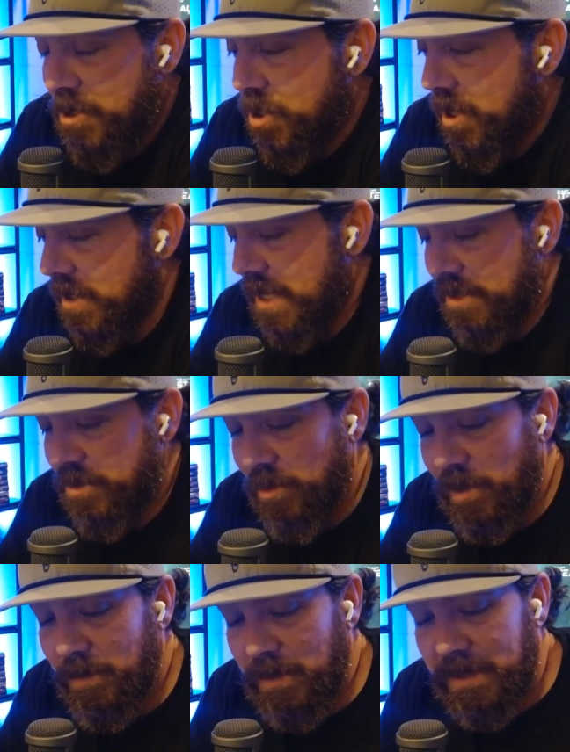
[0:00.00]
you sharing that
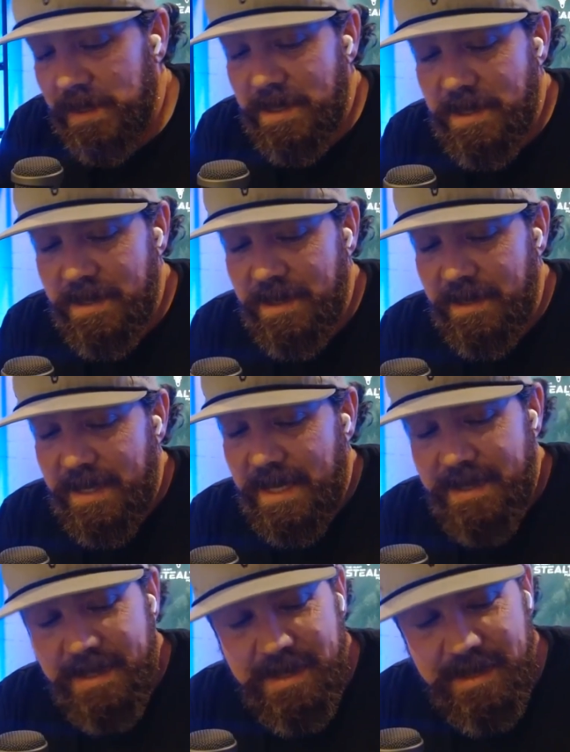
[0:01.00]
story with us.
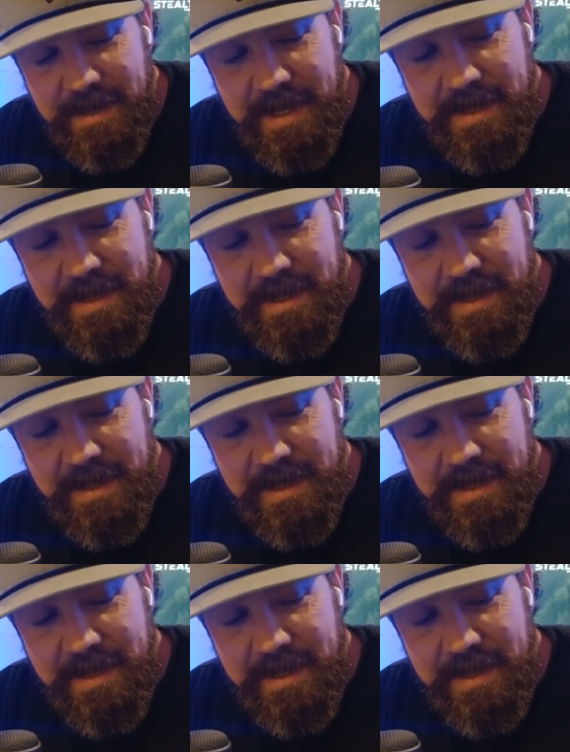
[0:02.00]
That's